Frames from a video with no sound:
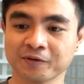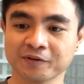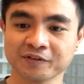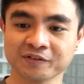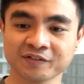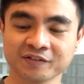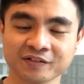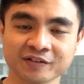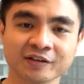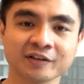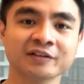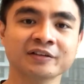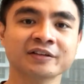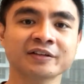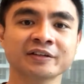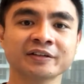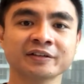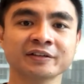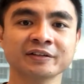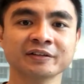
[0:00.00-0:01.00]

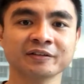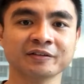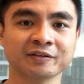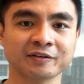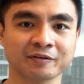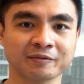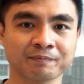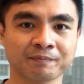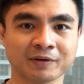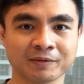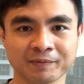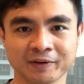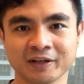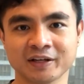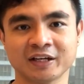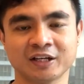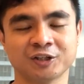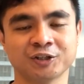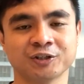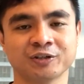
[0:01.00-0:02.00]
certain
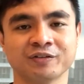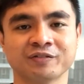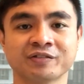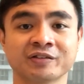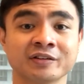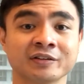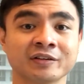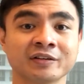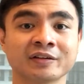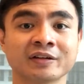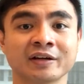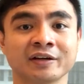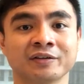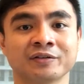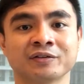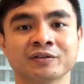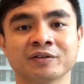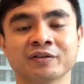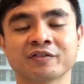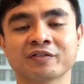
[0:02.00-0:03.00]
publications, certain
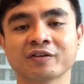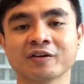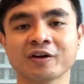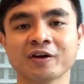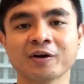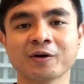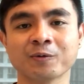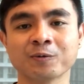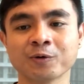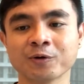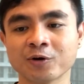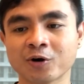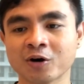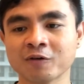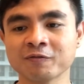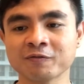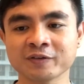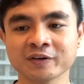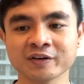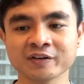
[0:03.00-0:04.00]
titles would
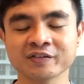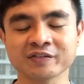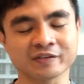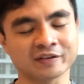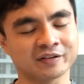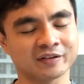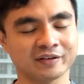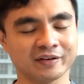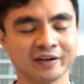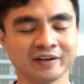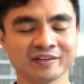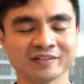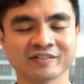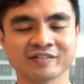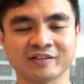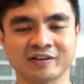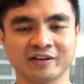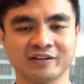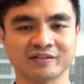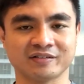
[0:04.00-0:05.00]
offer certain
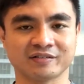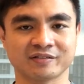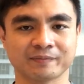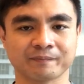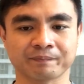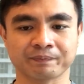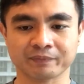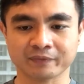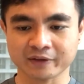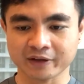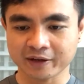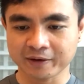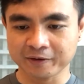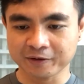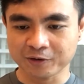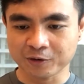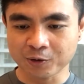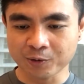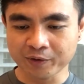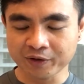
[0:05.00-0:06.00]
insights.
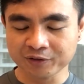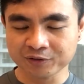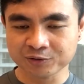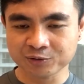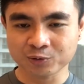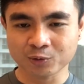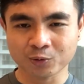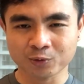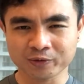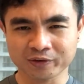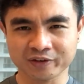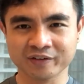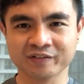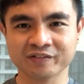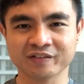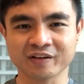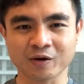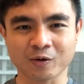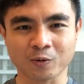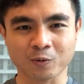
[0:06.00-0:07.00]
And going through
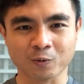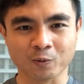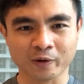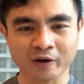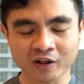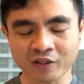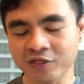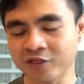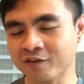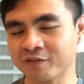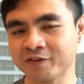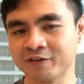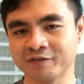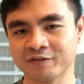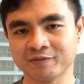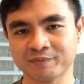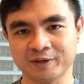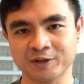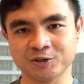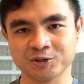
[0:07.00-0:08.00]
this wealth of
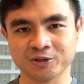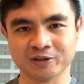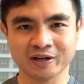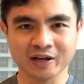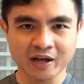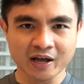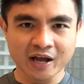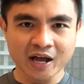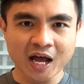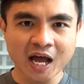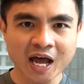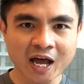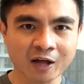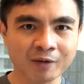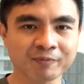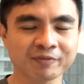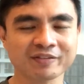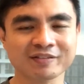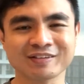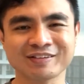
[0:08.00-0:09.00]
information
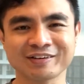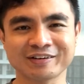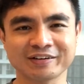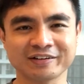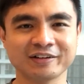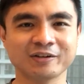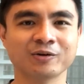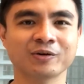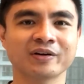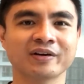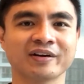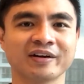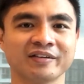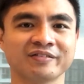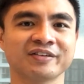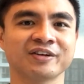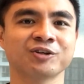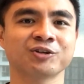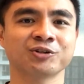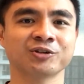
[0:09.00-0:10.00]
helps the
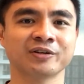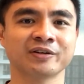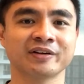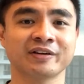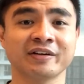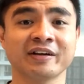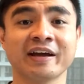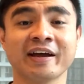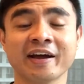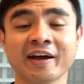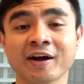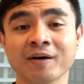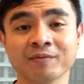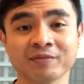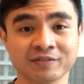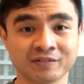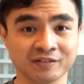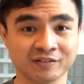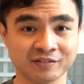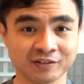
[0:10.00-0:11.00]
organization,
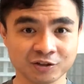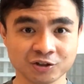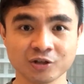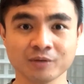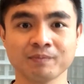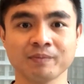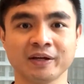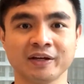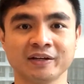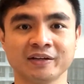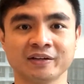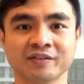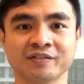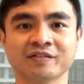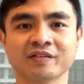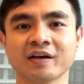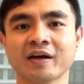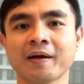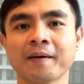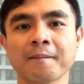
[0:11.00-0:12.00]
helps decision makers
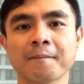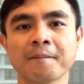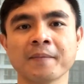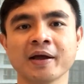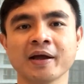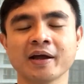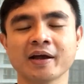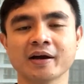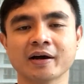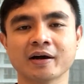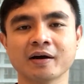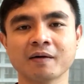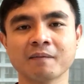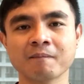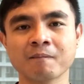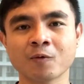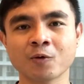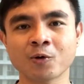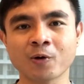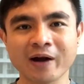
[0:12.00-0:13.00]
make a
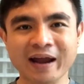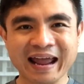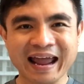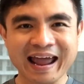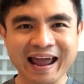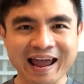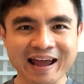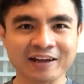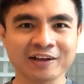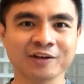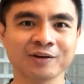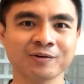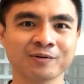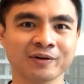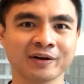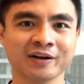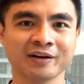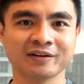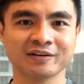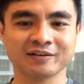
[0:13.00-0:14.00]
more
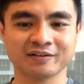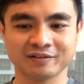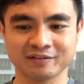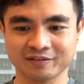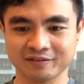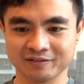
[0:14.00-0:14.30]
accurate